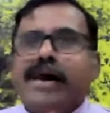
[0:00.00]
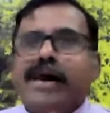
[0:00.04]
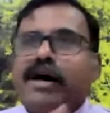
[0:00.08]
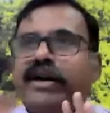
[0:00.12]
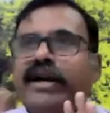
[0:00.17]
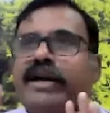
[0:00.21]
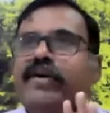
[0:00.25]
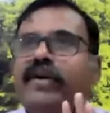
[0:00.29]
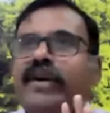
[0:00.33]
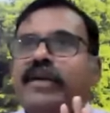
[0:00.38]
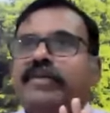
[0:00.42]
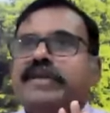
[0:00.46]
Are
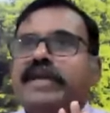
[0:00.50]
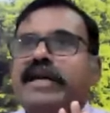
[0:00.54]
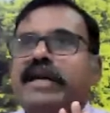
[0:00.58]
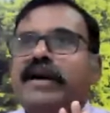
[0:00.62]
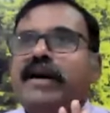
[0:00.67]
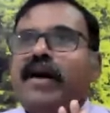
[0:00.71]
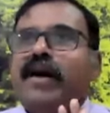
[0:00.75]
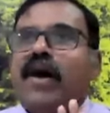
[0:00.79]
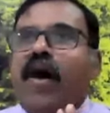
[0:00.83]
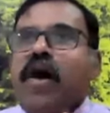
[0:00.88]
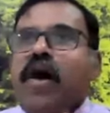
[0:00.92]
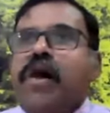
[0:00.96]
you getting what I'm
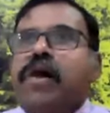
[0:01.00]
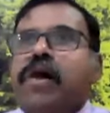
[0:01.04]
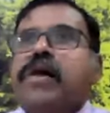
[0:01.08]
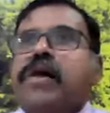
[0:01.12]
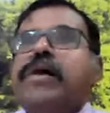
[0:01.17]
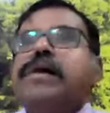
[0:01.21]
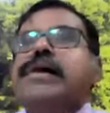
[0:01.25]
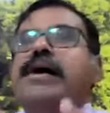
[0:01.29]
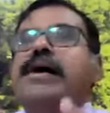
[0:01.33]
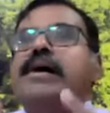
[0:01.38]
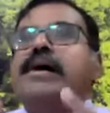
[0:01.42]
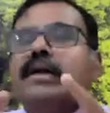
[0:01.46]
saying?
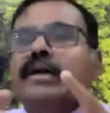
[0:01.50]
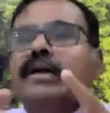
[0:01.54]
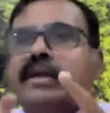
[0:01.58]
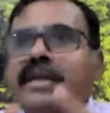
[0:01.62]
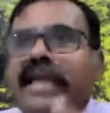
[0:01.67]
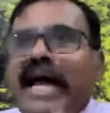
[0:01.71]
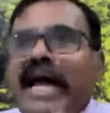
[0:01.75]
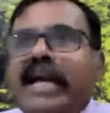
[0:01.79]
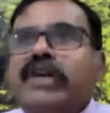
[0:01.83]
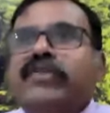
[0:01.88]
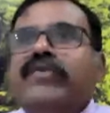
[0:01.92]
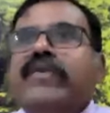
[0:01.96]

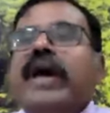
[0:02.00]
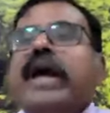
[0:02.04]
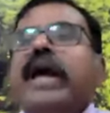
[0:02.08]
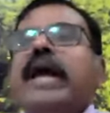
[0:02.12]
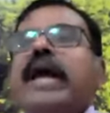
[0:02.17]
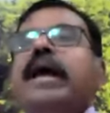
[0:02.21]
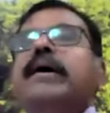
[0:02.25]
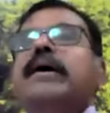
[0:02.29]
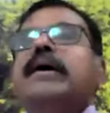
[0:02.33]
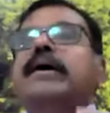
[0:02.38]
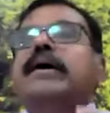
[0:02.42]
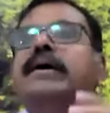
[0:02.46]
That
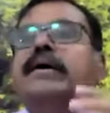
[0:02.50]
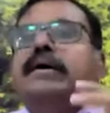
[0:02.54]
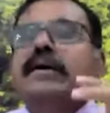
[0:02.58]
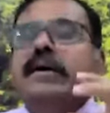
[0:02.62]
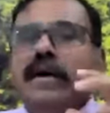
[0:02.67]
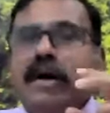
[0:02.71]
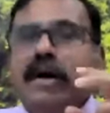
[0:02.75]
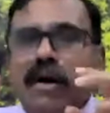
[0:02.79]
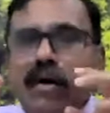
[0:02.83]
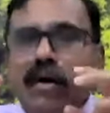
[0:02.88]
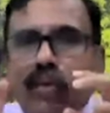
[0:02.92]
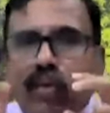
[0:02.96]
way,
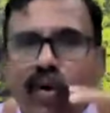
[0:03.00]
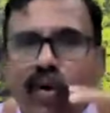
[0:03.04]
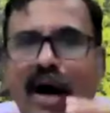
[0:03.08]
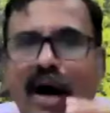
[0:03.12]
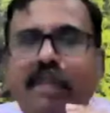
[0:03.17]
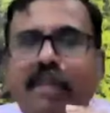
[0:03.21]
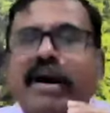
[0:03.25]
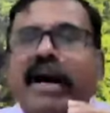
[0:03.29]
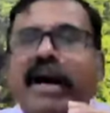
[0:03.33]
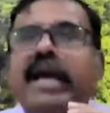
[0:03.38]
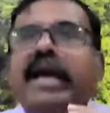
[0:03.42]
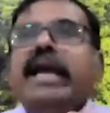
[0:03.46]
who
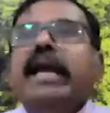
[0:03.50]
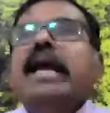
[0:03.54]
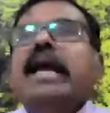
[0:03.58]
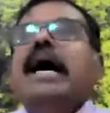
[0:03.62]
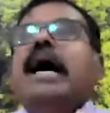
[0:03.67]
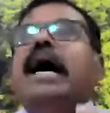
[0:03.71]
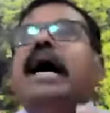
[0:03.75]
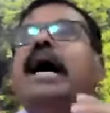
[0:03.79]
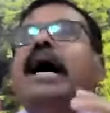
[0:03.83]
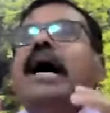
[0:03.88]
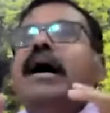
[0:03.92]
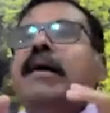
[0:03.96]
am I?
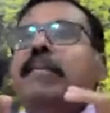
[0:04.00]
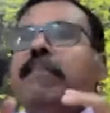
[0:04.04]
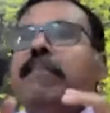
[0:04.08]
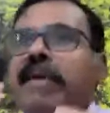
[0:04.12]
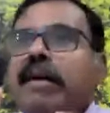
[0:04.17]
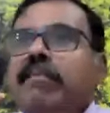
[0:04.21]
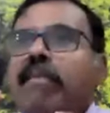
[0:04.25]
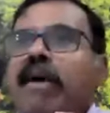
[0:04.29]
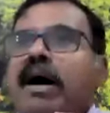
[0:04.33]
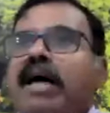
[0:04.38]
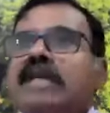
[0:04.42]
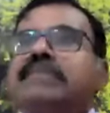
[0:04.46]
Aham
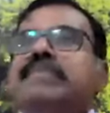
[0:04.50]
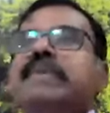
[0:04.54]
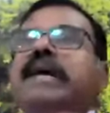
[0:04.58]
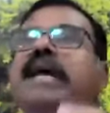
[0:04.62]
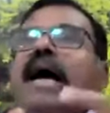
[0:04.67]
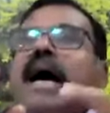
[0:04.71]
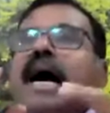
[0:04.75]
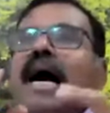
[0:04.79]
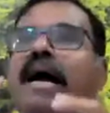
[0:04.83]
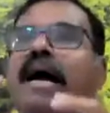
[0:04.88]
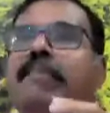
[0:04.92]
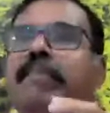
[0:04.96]

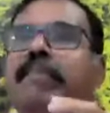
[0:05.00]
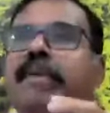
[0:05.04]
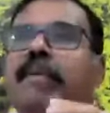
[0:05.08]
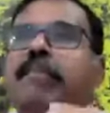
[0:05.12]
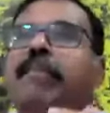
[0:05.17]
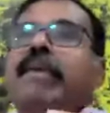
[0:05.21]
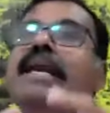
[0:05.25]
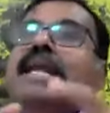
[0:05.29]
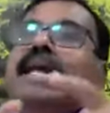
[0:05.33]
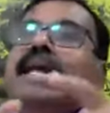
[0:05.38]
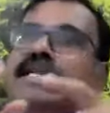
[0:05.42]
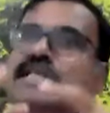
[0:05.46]
Brahmasmi, I am
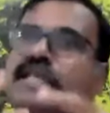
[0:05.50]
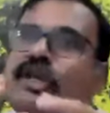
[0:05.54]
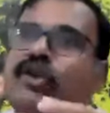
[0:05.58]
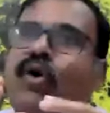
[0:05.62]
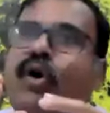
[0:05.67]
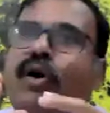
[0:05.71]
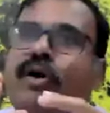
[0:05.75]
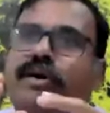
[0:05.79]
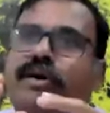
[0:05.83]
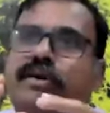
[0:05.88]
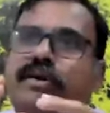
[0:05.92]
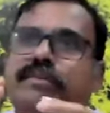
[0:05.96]
Brahman is a
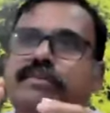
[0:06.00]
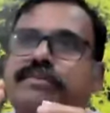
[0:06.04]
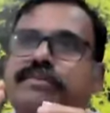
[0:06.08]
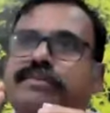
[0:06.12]
thought.